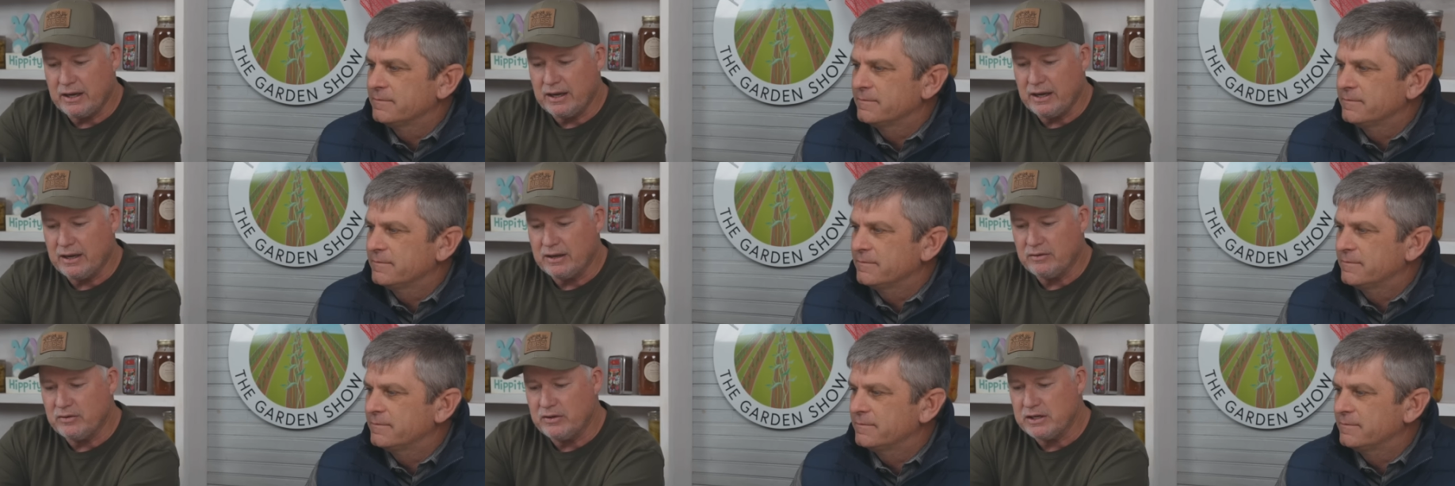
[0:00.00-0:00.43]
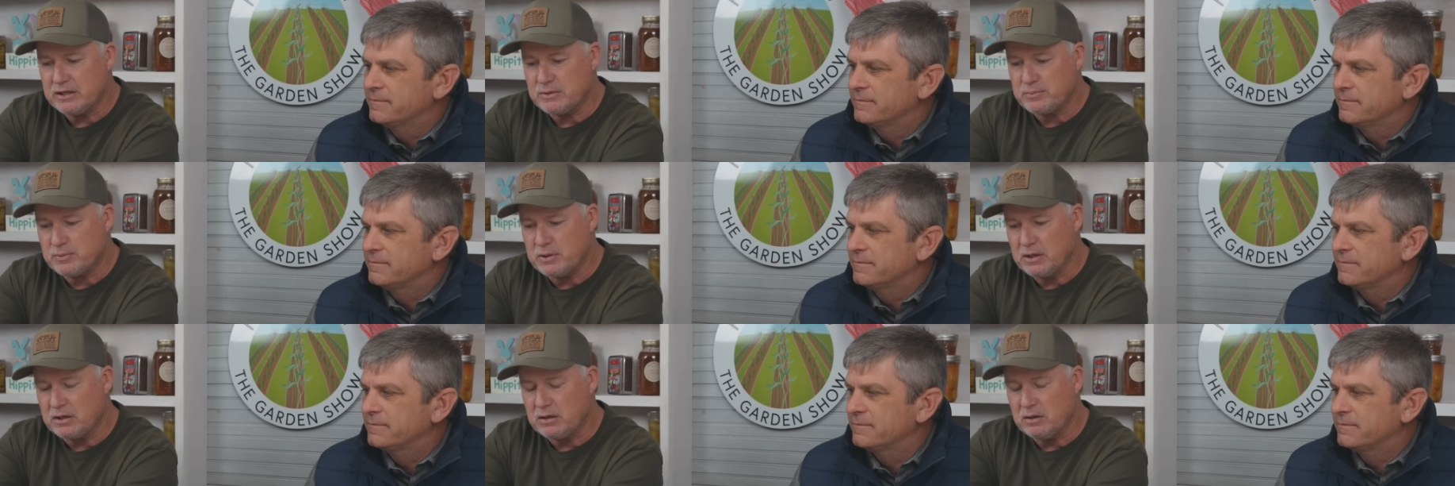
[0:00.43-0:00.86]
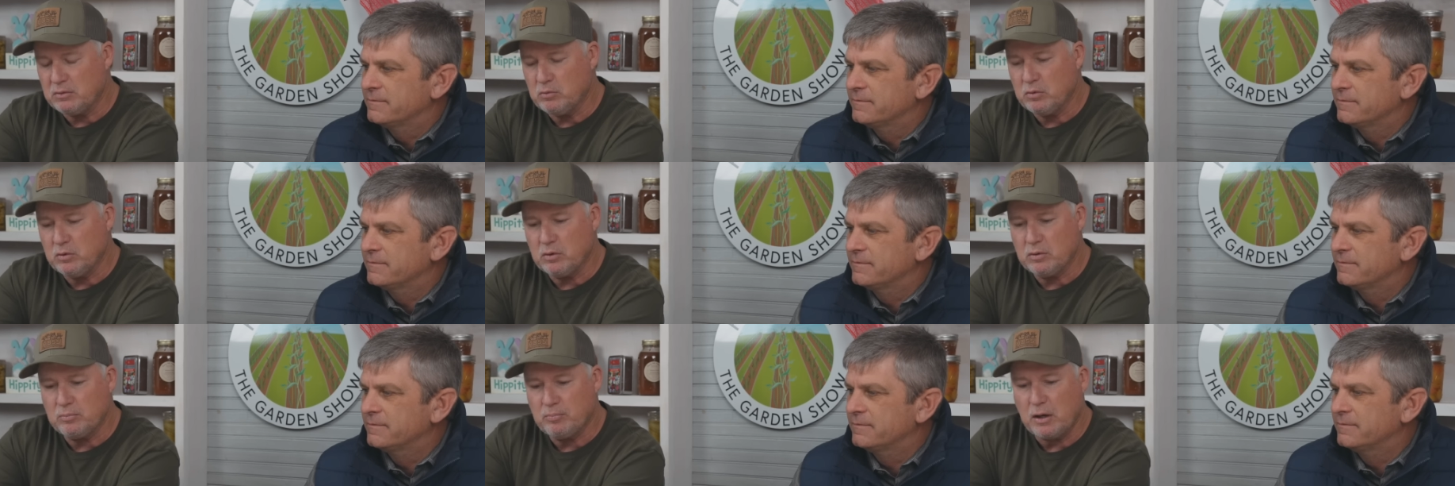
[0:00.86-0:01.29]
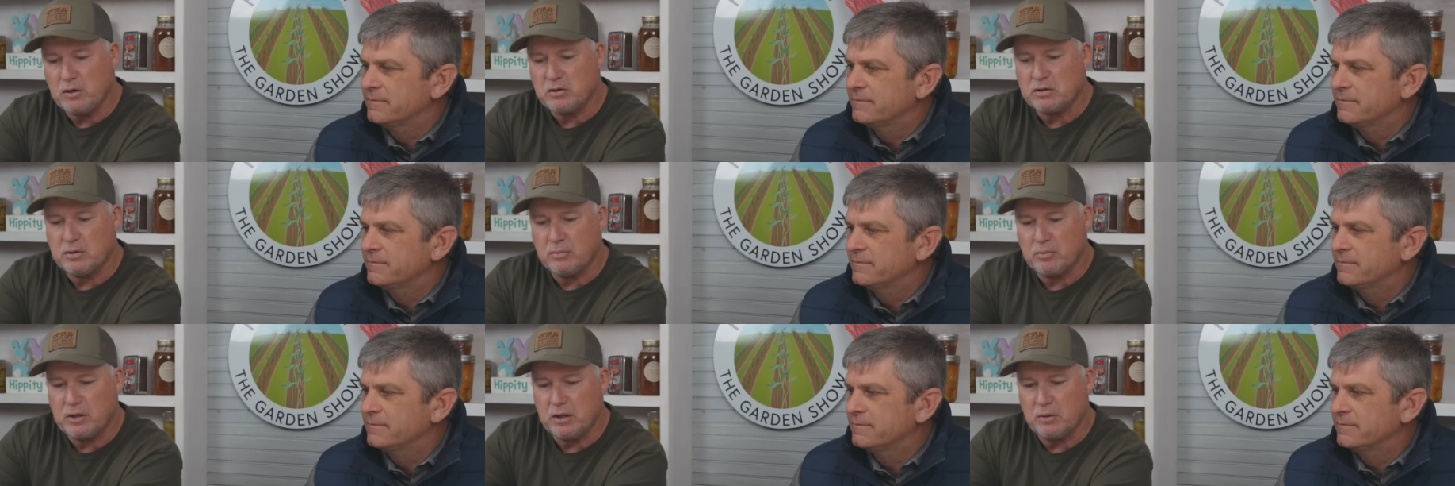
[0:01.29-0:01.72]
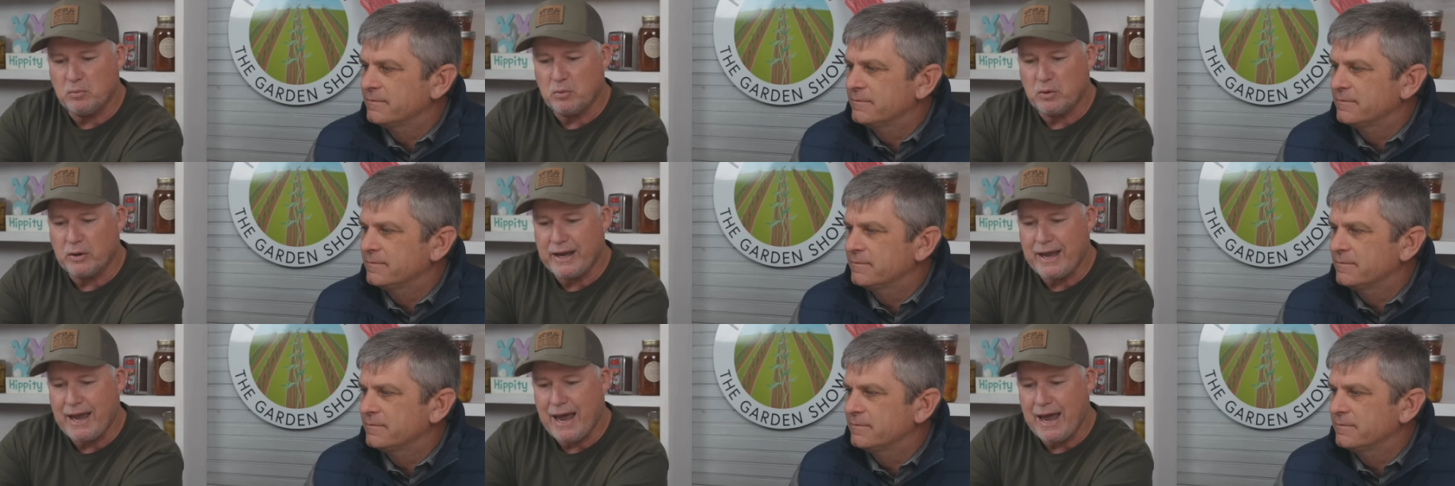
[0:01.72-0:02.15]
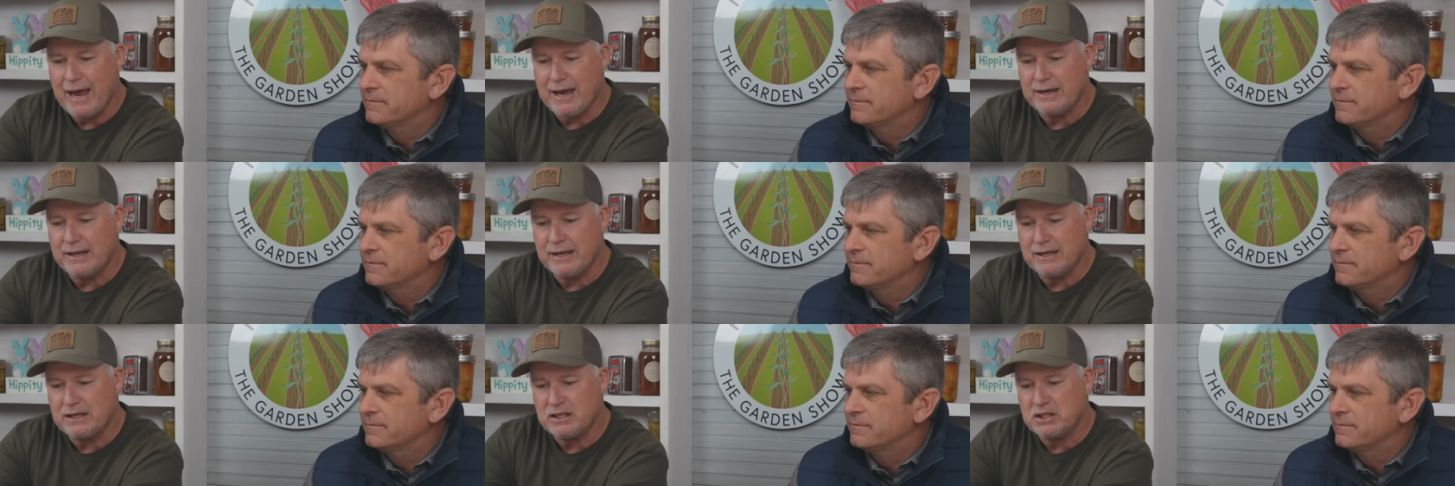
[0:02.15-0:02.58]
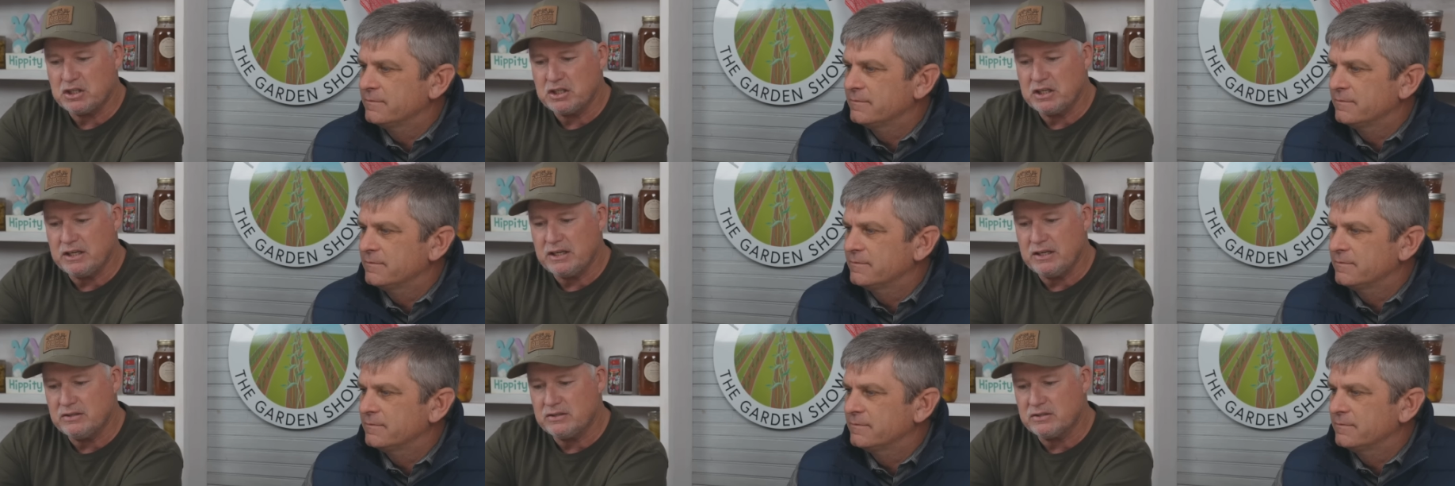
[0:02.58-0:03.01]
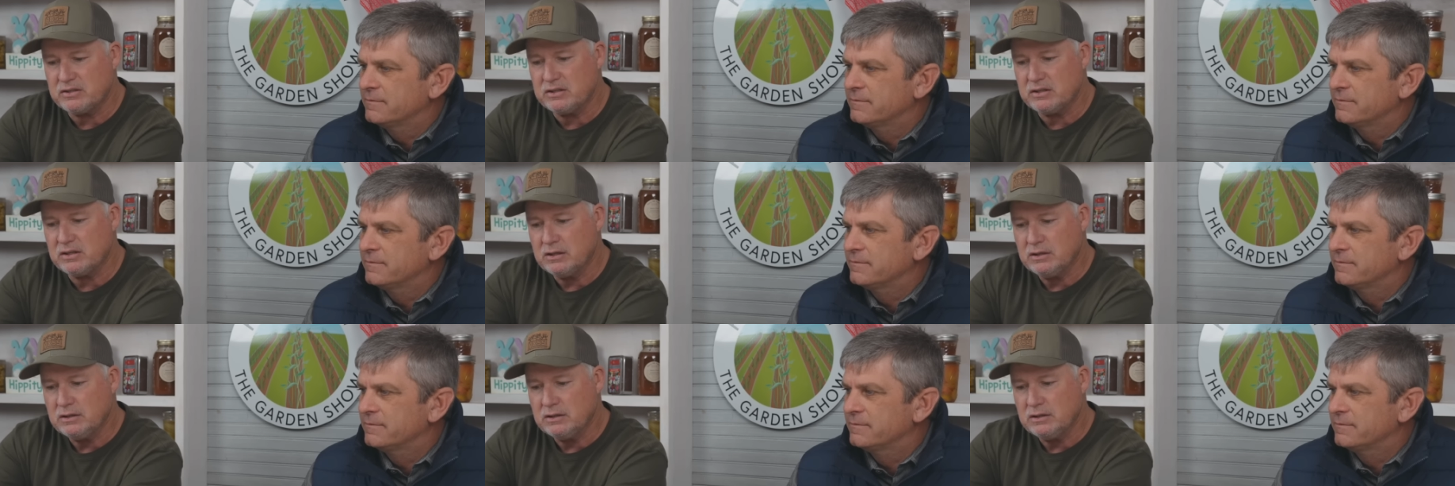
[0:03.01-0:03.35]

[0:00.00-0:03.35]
Speaker 1: And this particular one, most of them come with Kydex sheaths.